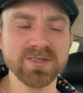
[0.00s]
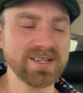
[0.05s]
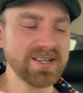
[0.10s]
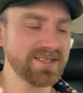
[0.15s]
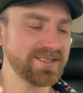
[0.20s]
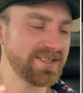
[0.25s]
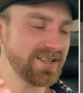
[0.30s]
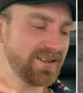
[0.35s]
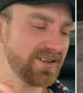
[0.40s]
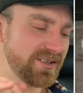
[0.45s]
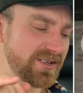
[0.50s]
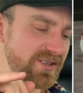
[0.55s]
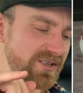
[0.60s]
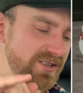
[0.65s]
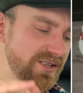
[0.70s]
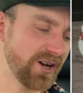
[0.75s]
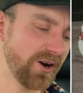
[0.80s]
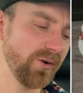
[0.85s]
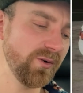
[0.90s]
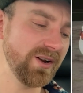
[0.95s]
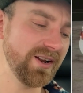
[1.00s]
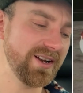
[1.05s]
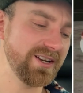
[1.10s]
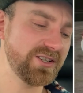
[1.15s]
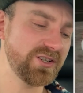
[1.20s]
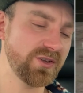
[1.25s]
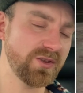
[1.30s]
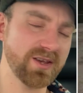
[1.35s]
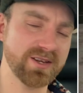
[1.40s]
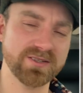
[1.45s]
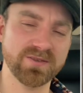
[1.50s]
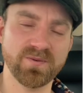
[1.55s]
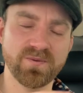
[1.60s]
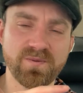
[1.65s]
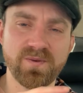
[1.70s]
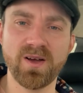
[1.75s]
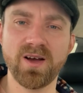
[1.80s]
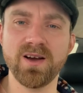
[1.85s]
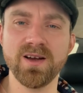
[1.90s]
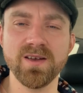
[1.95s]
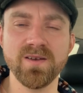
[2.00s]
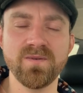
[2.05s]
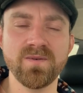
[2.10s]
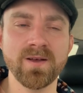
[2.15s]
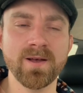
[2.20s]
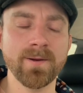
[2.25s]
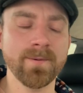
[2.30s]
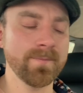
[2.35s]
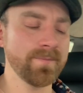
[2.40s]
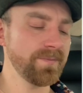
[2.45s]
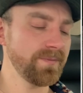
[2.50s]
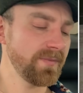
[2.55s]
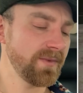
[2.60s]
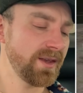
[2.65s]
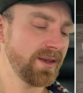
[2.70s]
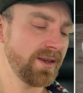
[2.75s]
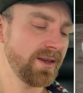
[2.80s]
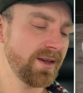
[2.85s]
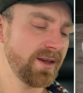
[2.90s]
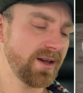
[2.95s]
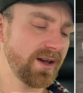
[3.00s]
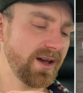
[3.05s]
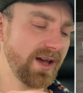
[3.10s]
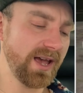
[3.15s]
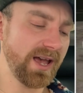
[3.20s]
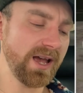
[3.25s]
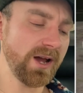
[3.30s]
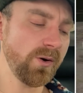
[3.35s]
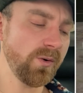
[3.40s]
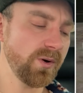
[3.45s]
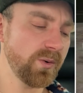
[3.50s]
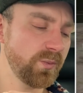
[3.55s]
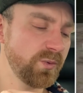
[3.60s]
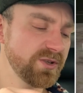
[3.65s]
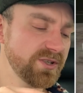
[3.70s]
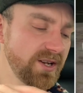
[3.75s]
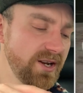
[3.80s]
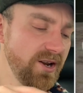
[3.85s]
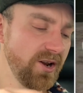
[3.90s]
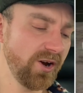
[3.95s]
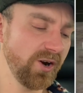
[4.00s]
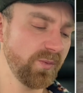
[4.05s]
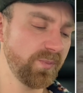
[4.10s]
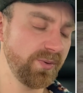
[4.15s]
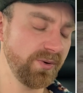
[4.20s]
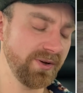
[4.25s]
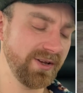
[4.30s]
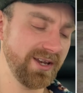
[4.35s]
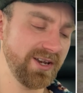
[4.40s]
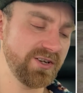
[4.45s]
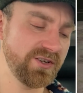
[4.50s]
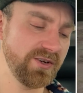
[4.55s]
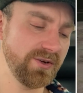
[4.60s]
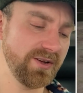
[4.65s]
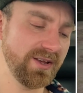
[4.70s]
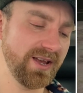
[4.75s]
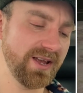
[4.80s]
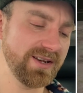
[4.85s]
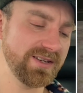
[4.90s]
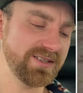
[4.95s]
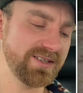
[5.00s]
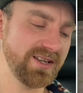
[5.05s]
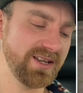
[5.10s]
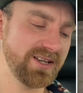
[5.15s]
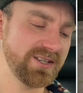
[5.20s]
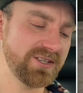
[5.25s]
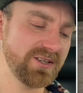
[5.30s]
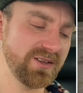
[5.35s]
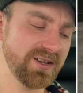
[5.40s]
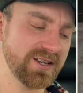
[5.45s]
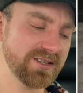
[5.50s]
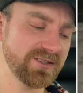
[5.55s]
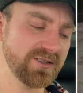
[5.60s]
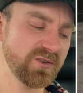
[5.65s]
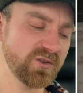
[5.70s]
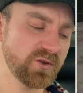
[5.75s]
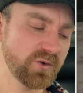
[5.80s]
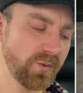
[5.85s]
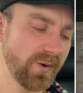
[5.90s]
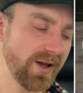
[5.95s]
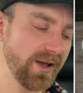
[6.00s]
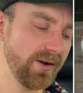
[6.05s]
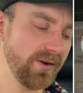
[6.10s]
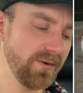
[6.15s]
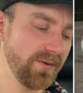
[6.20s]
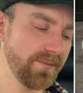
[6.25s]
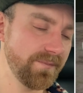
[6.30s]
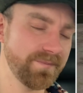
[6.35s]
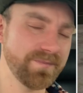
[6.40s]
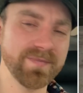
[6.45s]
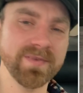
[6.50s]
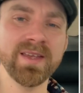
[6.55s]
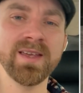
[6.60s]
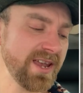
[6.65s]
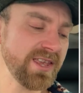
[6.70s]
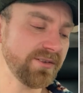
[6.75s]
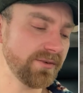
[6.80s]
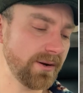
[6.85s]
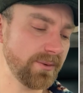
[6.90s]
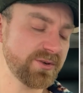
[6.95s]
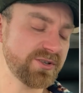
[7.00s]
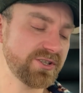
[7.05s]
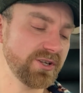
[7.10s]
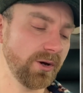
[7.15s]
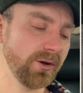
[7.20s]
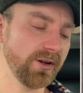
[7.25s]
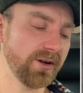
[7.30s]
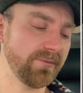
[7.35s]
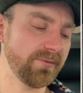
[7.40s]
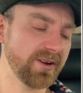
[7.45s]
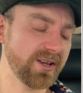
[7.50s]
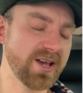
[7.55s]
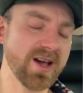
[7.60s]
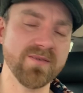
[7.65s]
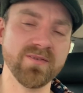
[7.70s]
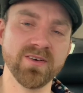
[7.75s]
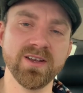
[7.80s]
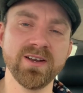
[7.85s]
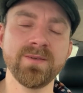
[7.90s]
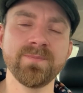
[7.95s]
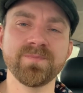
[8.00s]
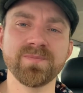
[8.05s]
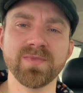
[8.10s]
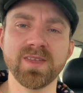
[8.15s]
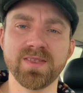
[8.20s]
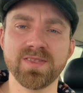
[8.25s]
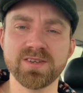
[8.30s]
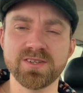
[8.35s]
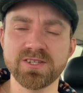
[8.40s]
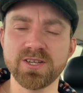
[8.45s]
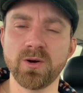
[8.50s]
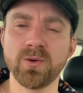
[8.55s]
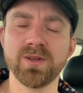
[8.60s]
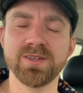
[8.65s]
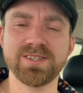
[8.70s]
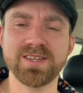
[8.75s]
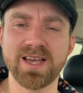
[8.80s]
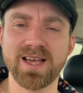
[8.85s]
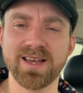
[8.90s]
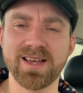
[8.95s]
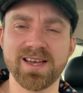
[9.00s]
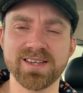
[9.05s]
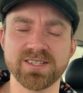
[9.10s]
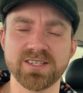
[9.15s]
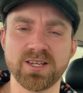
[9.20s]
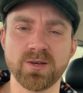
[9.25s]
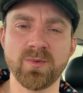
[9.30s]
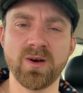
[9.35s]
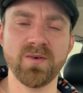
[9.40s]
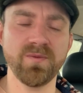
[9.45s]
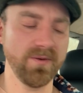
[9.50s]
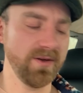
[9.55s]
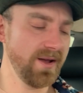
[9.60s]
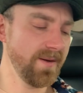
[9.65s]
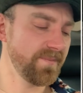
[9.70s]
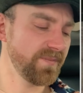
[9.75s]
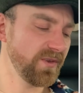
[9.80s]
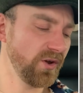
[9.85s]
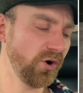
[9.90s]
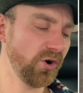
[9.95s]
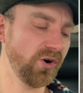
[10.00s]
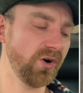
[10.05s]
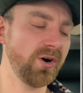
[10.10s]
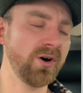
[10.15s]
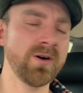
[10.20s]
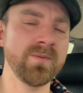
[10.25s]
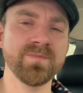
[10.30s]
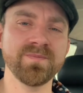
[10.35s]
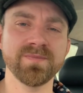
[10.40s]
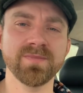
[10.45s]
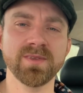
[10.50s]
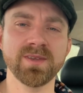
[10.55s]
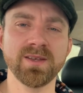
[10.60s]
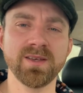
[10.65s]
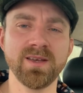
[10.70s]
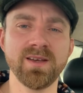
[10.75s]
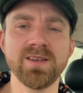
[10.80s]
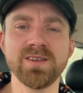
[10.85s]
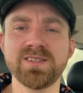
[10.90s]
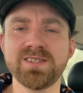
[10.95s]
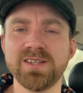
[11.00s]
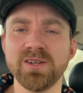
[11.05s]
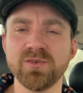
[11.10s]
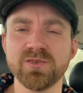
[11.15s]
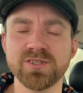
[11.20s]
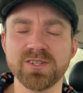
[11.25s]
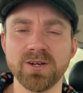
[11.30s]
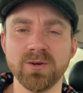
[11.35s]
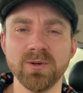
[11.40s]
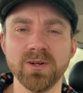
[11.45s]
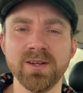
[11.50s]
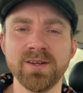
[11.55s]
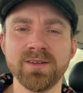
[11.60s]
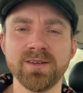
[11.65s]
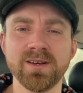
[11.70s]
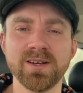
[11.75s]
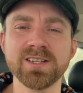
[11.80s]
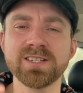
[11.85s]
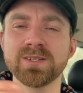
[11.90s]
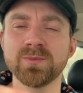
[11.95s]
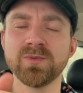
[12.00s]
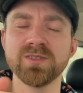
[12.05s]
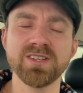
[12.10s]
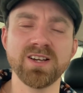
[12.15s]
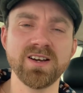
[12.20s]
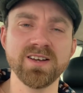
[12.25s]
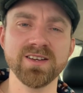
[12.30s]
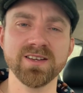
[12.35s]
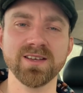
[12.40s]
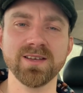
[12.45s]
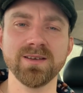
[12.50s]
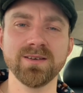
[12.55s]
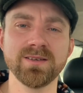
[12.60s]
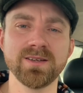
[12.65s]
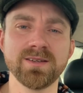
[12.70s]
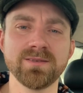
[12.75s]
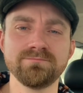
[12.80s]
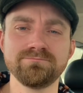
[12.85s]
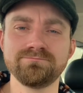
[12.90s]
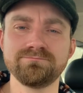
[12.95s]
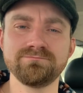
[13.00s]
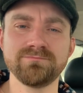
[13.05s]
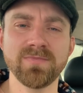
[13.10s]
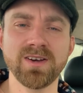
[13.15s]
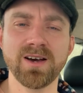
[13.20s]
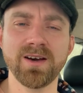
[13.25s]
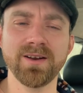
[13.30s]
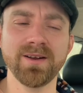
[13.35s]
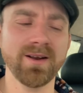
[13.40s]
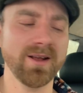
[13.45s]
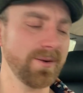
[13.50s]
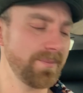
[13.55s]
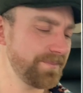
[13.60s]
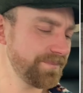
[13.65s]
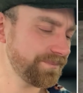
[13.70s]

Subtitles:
listed as stolen in 2005, how was a logbook issued against it in 2012? Either it was stolen and recovered and the stolen tag hasn't come off it, or it's still stolen and someone's hiding it. I don't know.